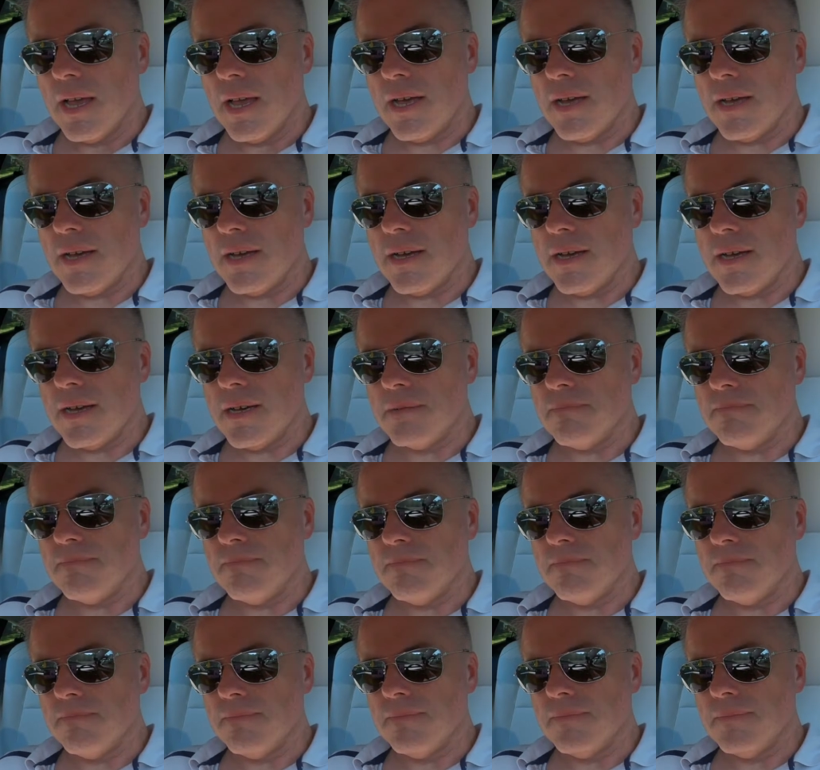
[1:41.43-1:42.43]

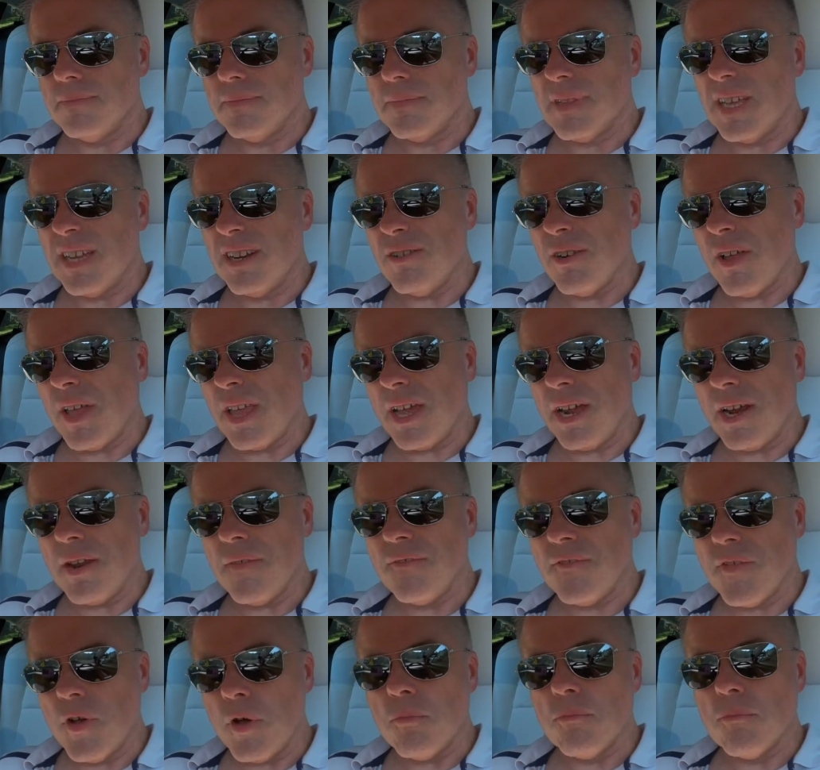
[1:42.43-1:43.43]
um, I don't know, I kind
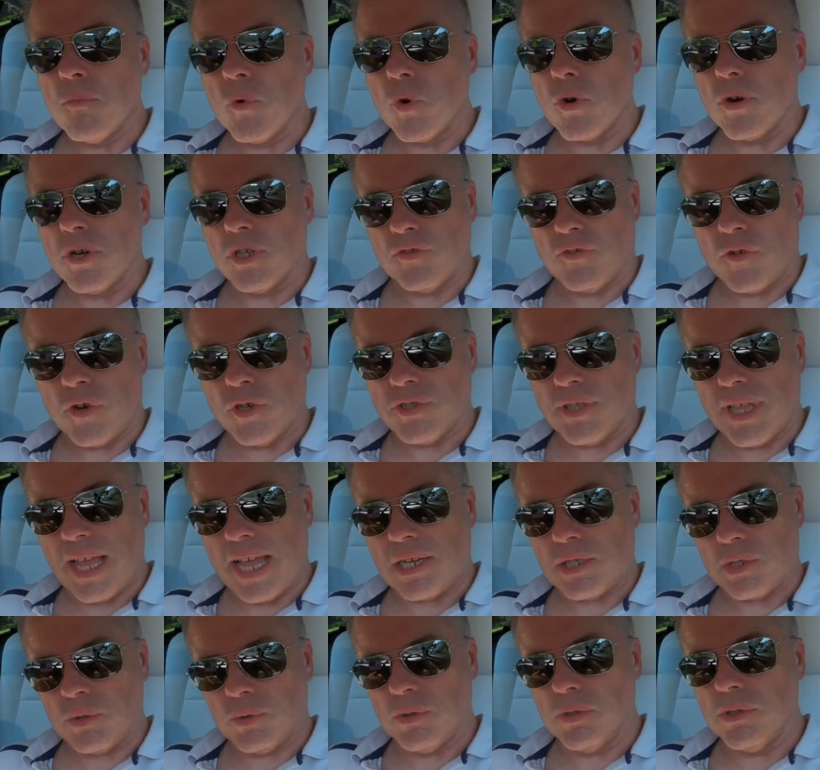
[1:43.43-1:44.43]
of felt more as far as the
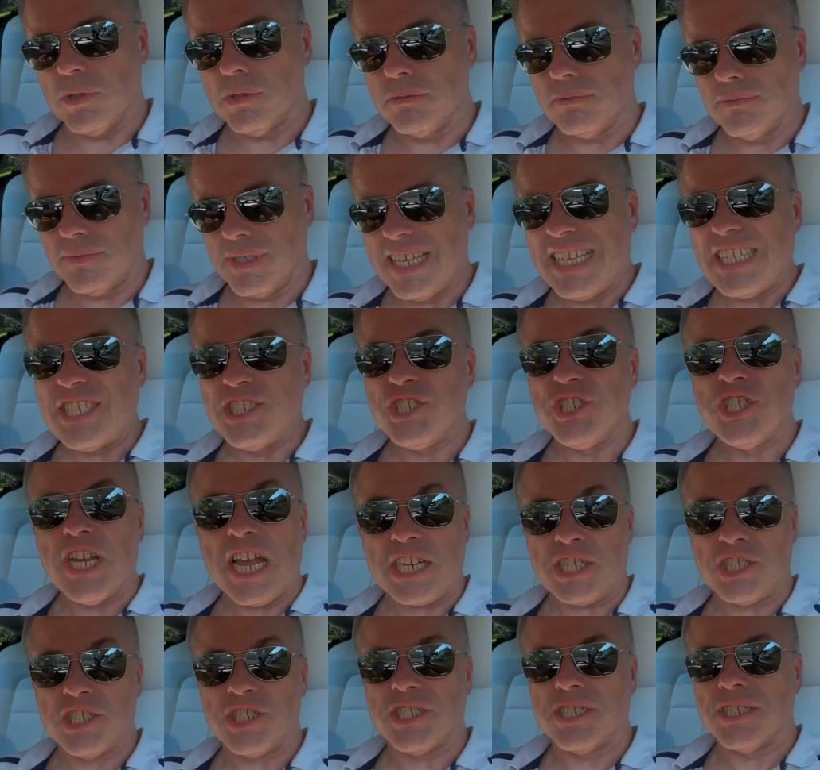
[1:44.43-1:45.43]
actual
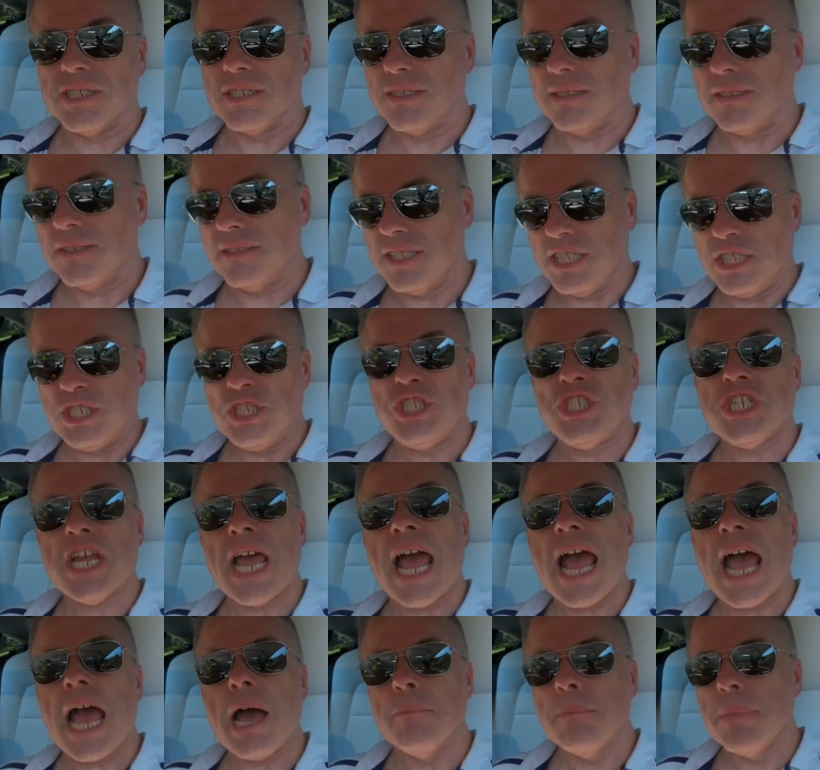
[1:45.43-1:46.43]
injection, the
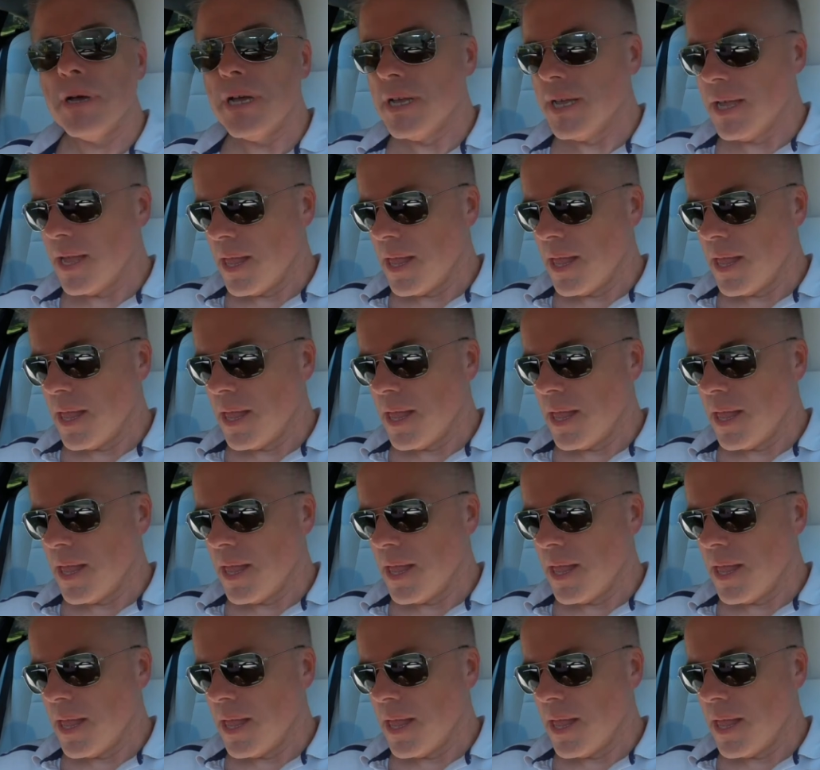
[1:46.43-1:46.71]
jab.